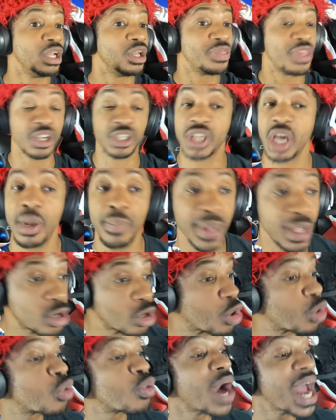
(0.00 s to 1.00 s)
there's going to be
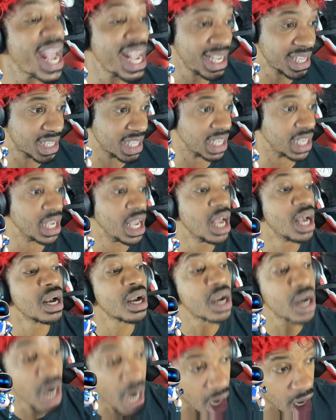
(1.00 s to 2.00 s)
crazy
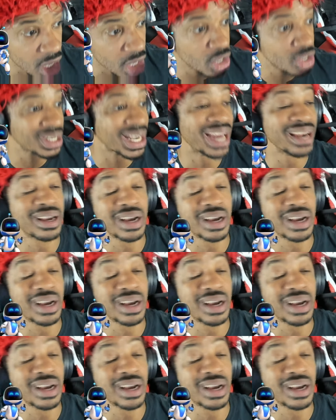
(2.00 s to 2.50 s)
colors and